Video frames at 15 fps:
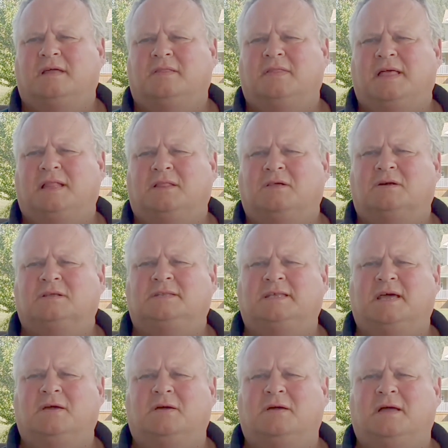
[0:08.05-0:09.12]
that looked
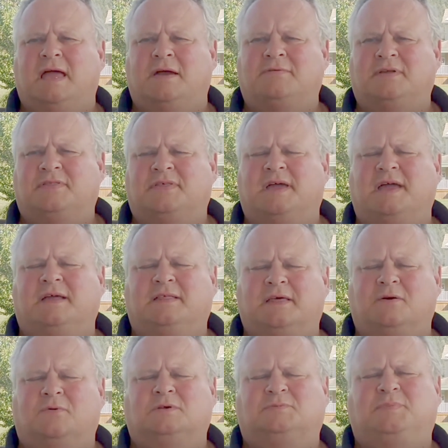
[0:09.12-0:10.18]
at everything
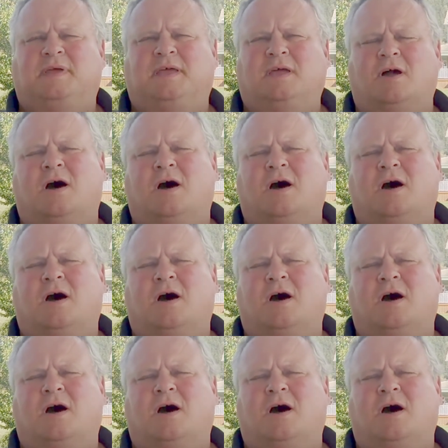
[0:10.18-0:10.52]
that was being